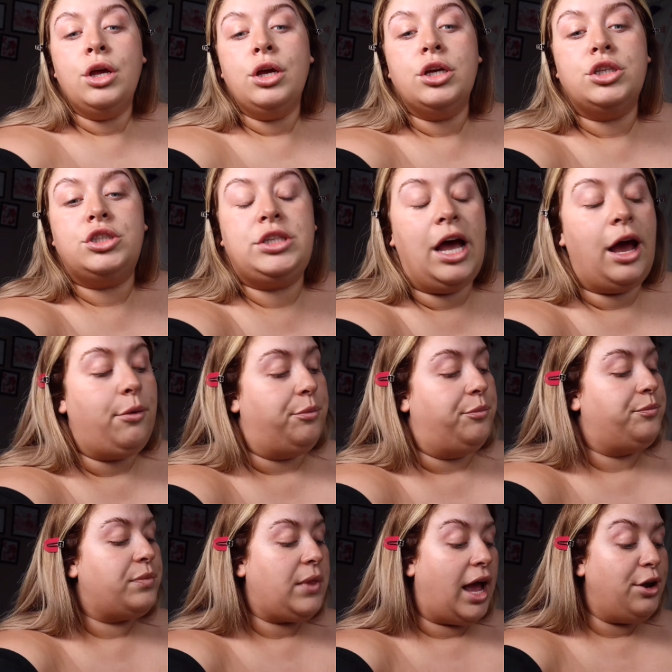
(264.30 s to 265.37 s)
So,
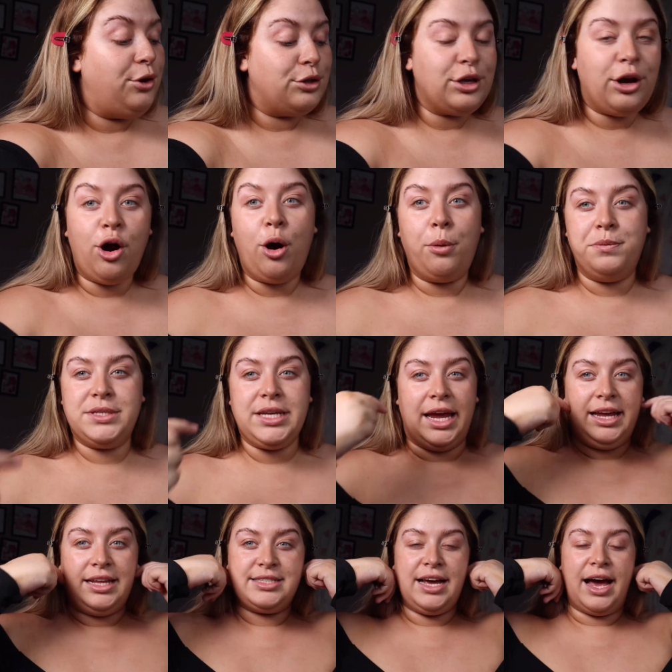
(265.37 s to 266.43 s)
another
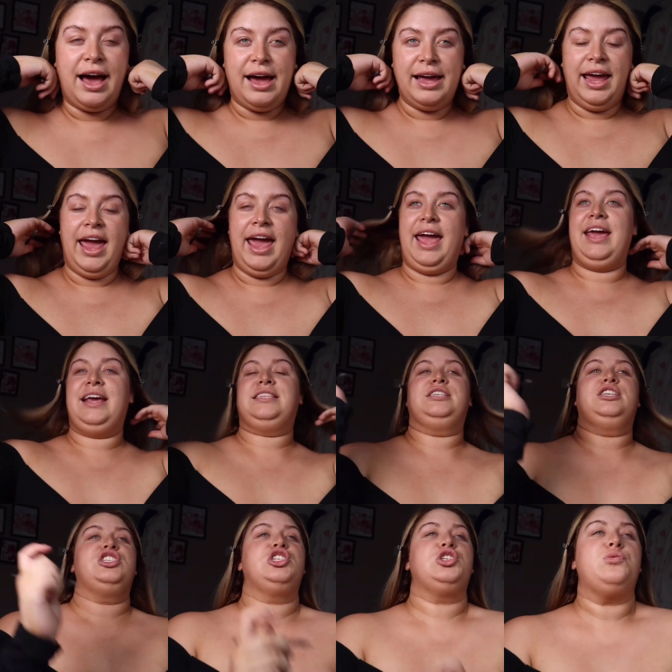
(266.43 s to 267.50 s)
update. I hit
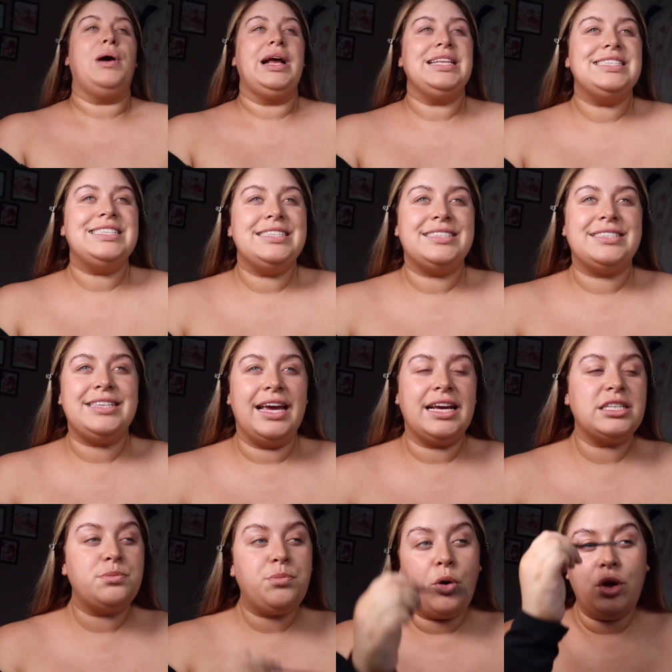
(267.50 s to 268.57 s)

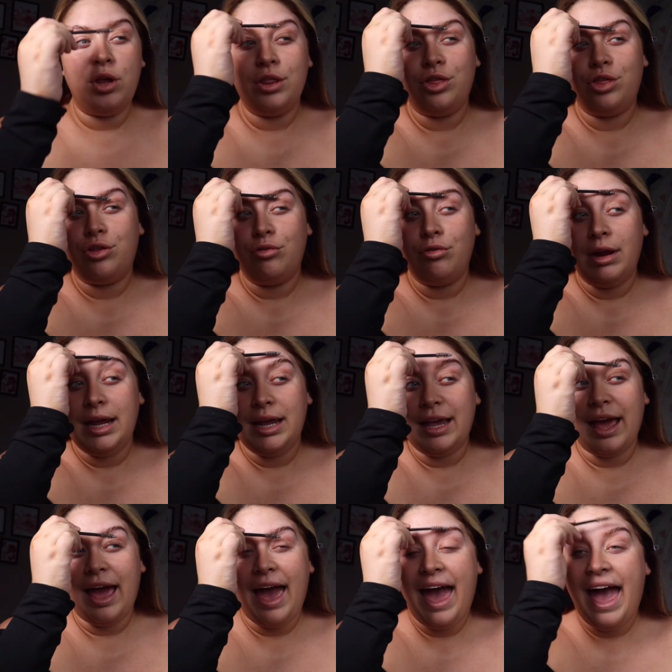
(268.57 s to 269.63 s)

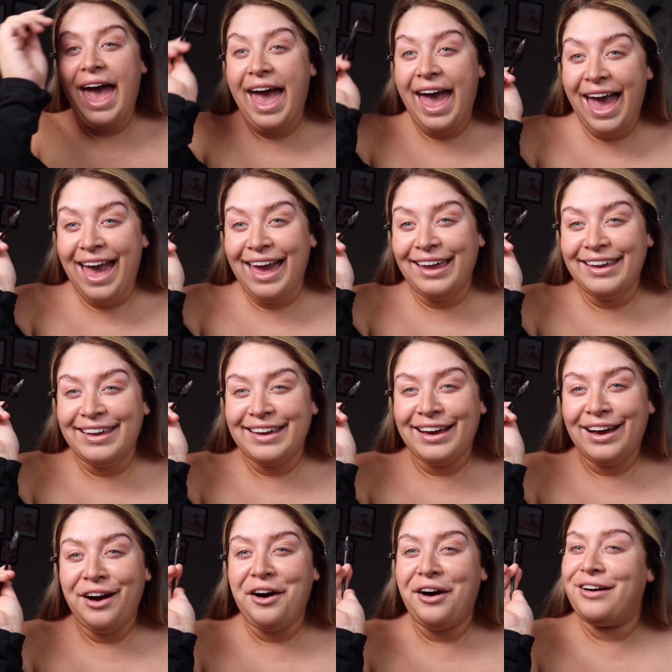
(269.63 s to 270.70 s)
26.3k
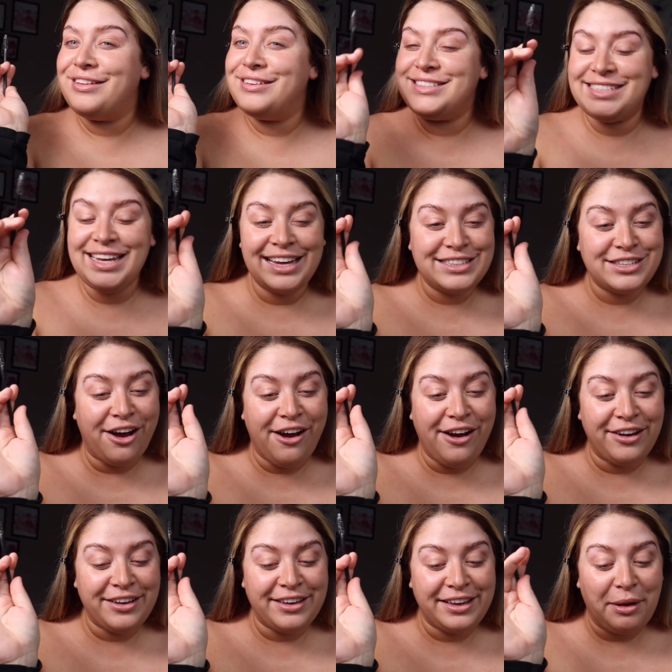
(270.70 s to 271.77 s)
on TikTok,
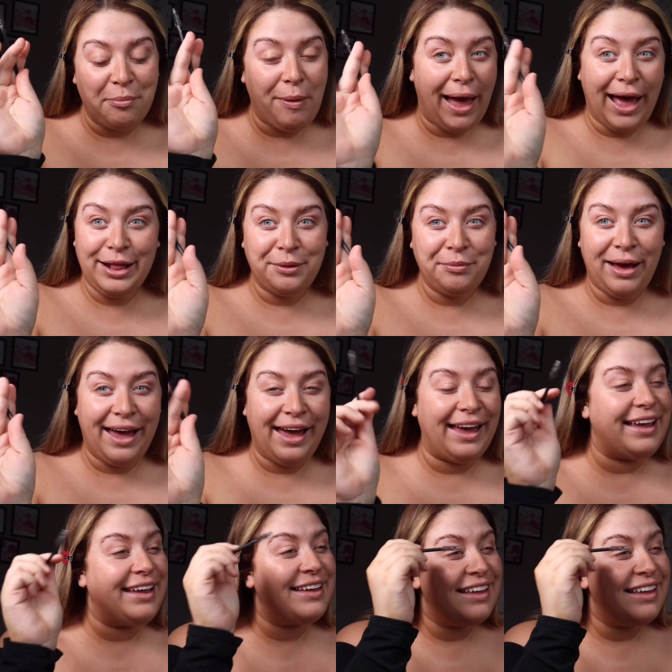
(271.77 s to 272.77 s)
by the way,